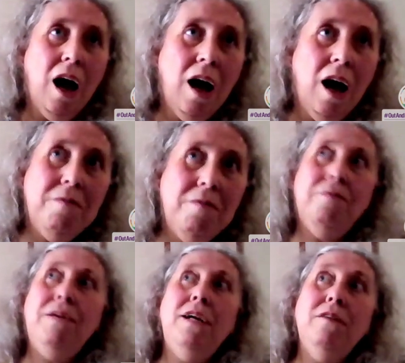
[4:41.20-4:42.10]
I
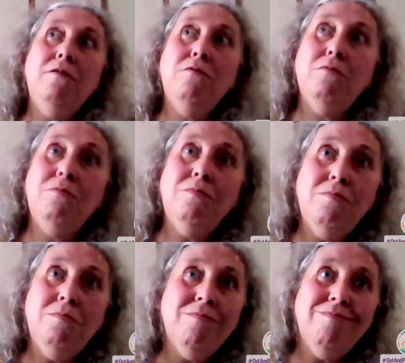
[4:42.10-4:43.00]
feel
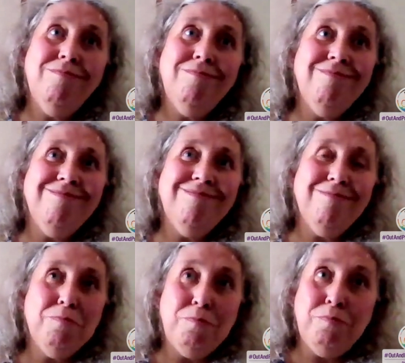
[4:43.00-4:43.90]

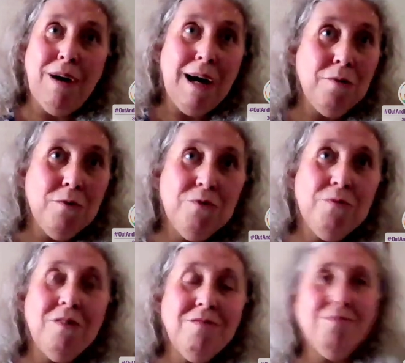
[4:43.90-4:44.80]
proud of
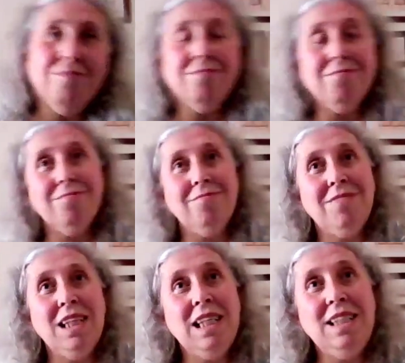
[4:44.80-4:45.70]
what
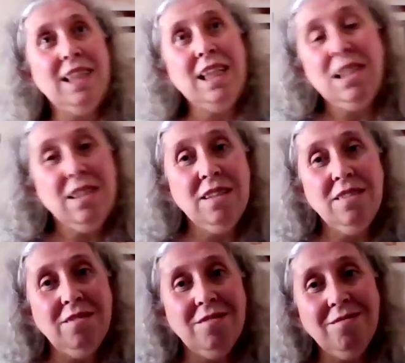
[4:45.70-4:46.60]
Daisy is,
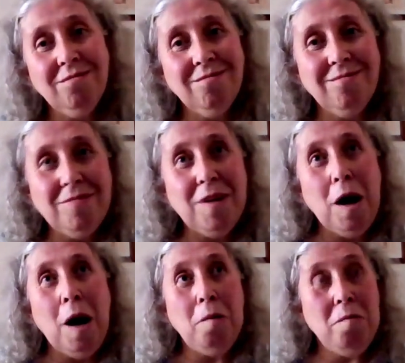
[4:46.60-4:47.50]
and
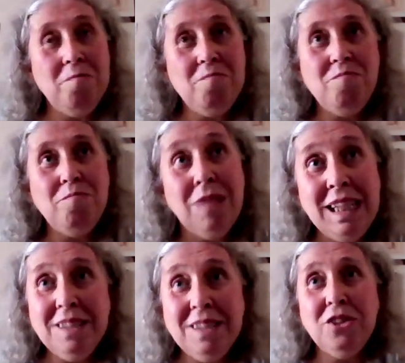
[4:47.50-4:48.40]
I'm
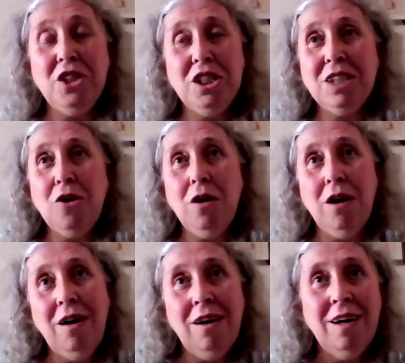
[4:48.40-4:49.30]
pleased that she's
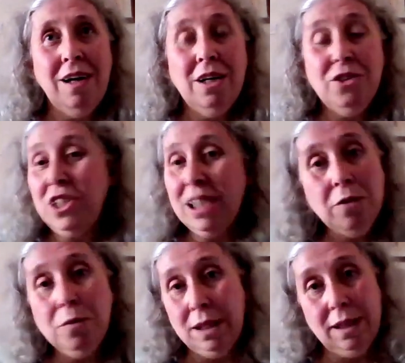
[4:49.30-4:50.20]

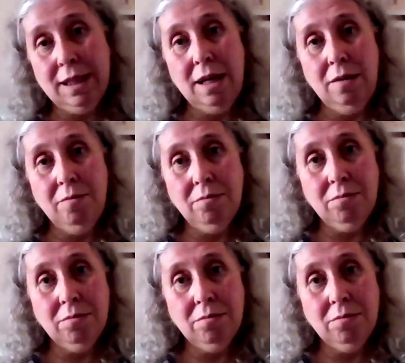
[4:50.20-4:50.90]
still with the same